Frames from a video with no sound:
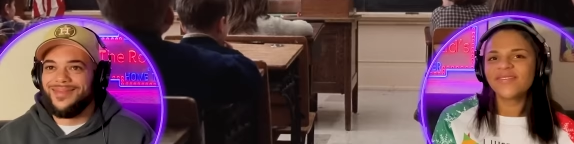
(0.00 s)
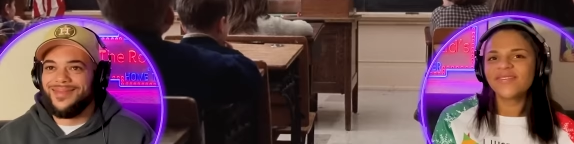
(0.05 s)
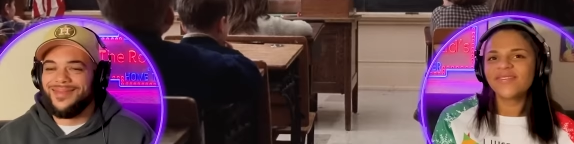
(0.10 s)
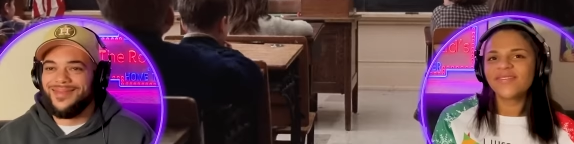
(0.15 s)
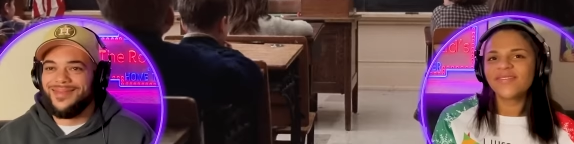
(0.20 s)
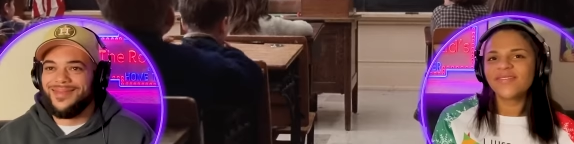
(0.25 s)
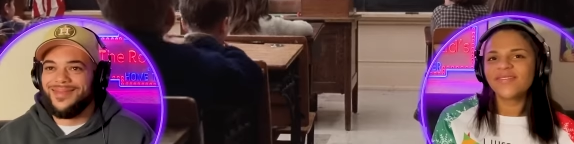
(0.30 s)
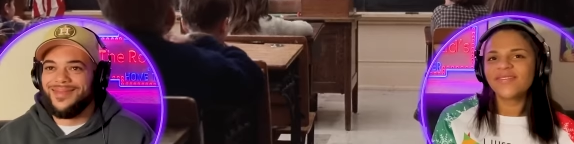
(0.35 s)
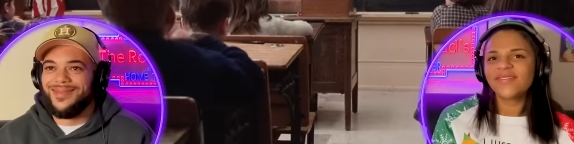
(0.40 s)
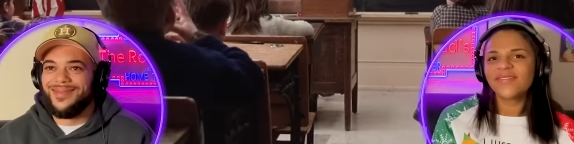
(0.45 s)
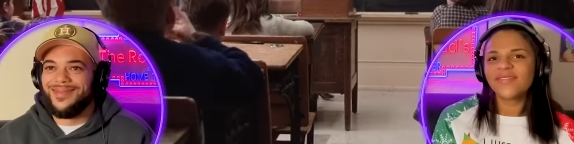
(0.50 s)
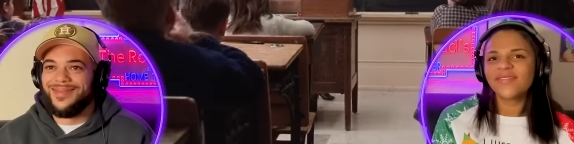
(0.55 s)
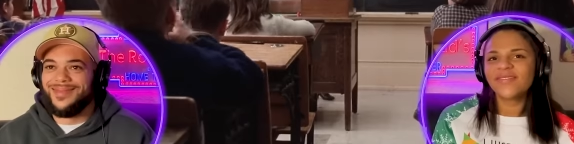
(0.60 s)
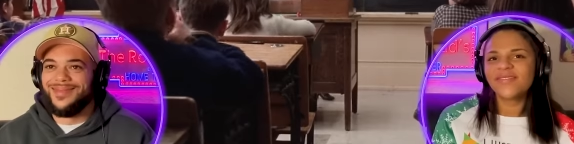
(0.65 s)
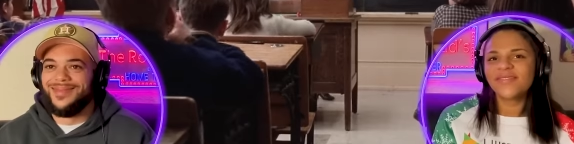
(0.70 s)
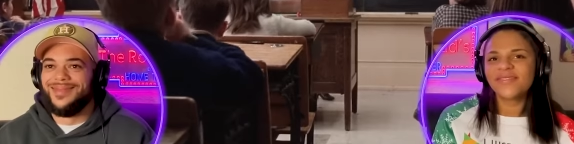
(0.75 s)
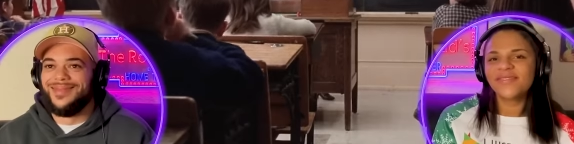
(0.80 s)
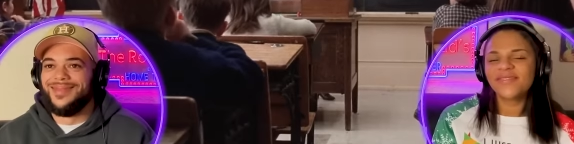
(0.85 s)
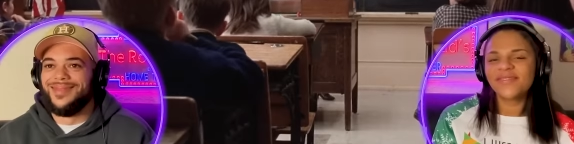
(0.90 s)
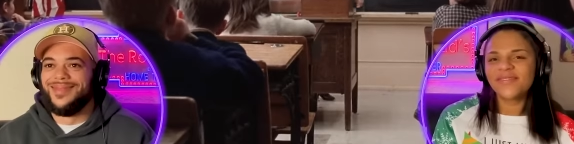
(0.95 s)

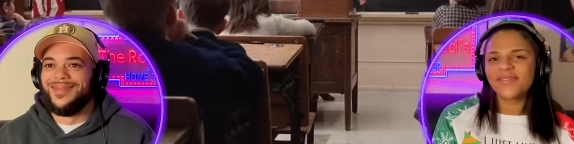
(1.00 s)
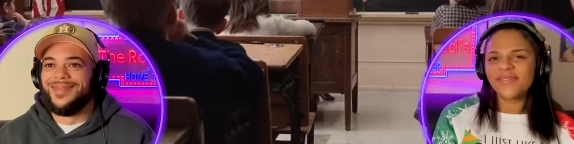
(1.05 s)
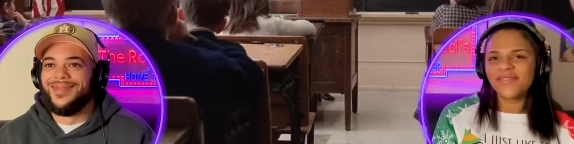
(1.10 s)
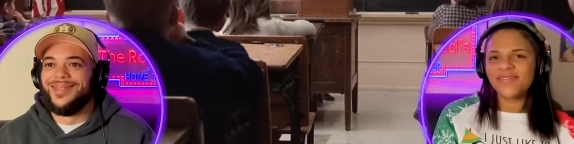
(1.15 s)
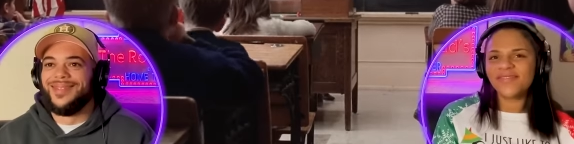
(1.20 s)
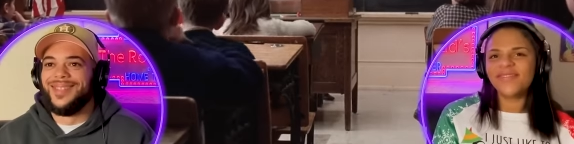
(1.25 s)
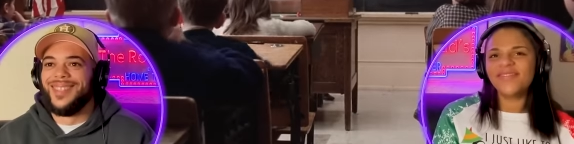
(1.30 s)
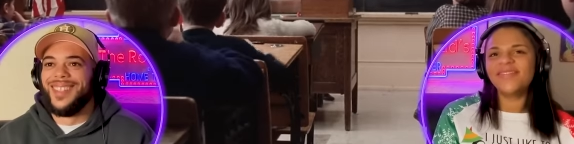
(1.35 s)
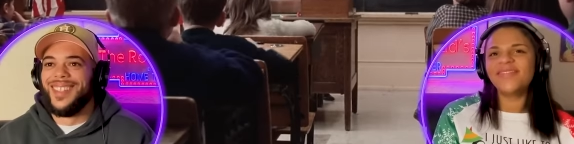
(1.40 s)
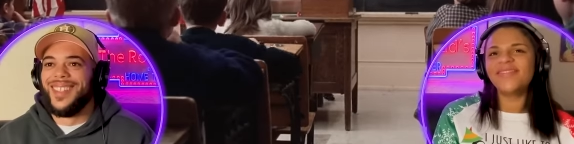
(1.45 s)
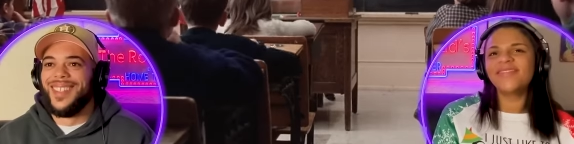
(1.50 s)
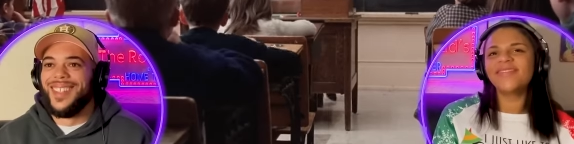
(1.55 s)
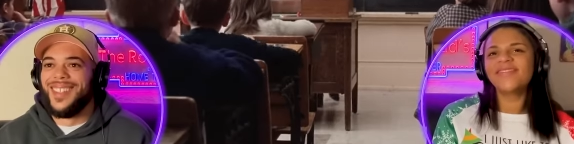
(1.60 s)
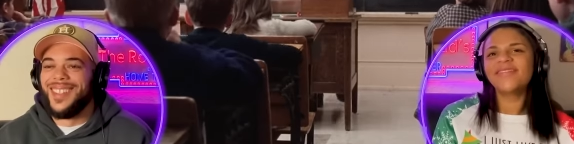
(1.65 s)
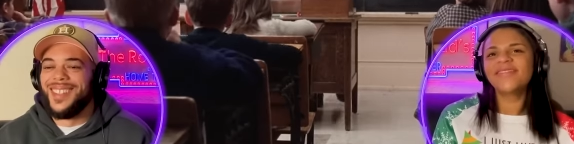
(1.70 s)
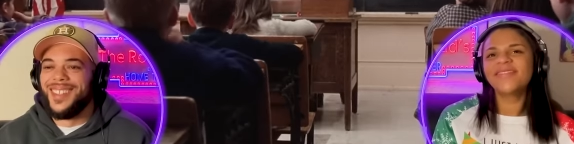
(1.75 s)
No one is speaking in this clip.